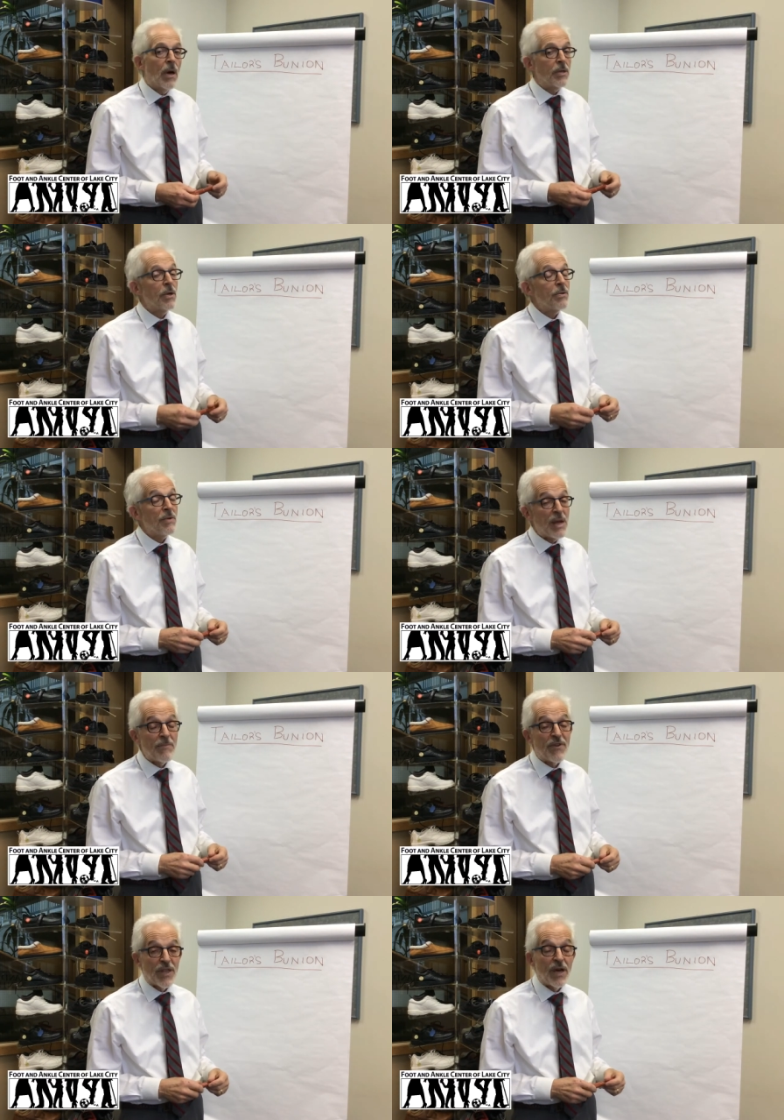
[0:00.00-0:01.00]
Another
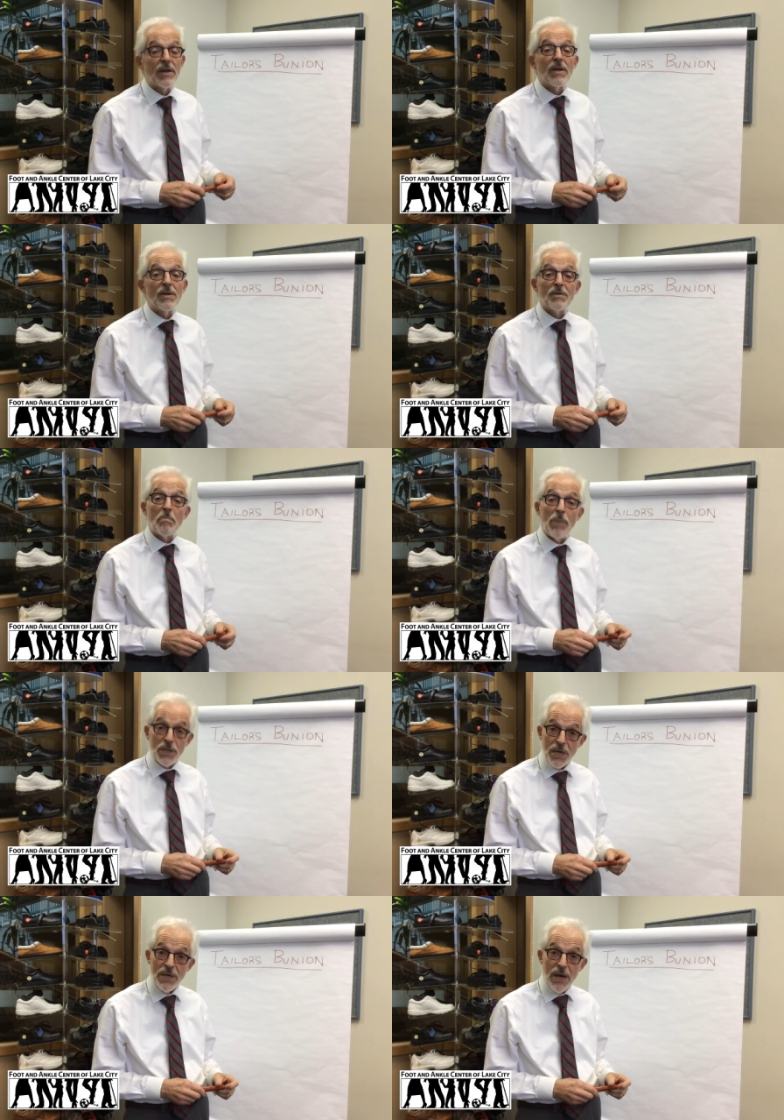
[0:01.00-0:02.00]
name for that is a
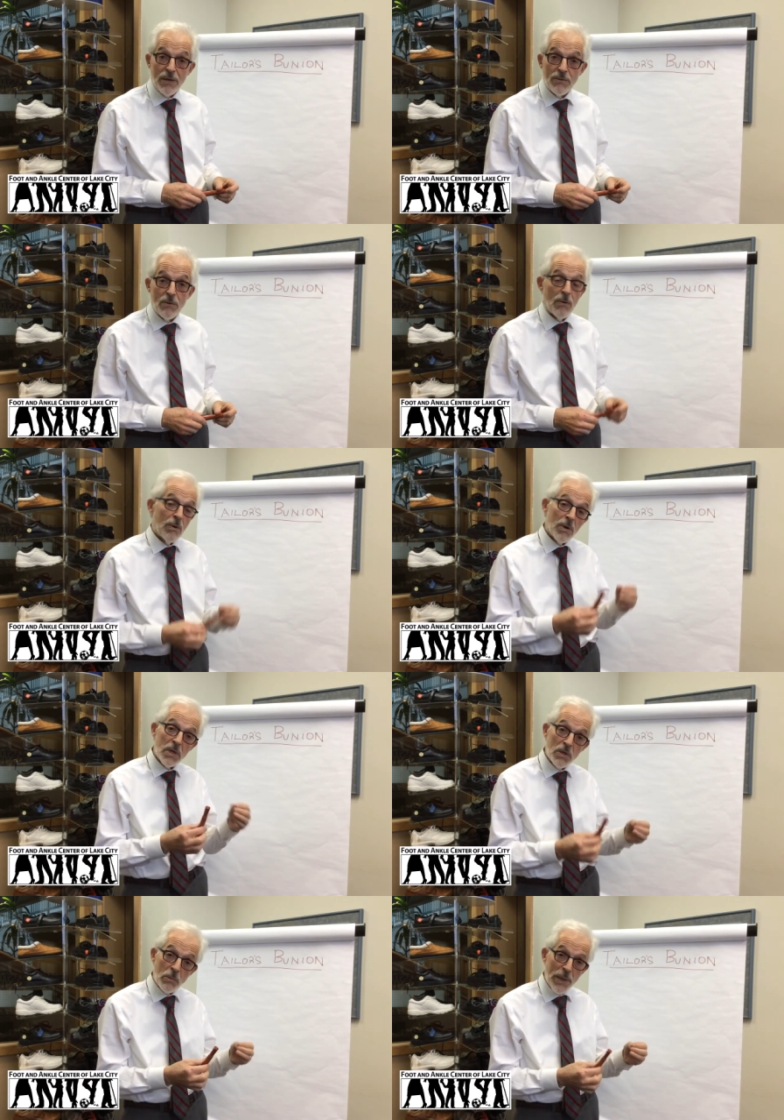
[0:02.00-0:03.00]
bunionette, or a
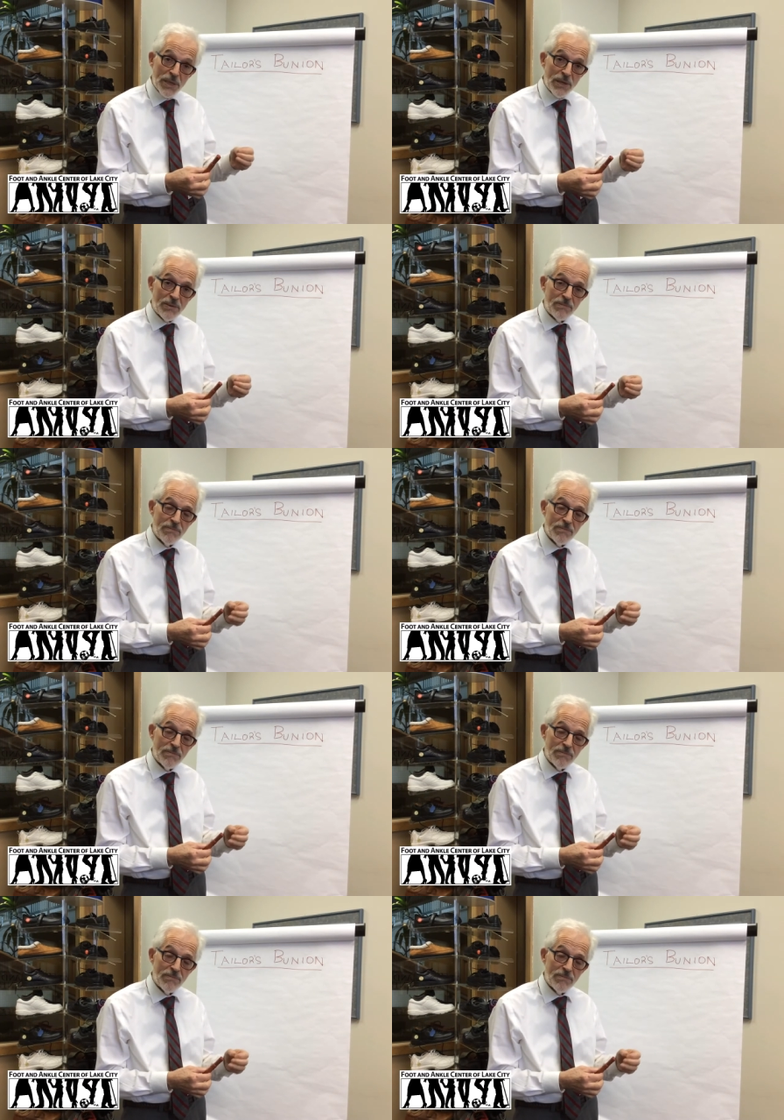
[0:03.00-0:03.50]
little bunion.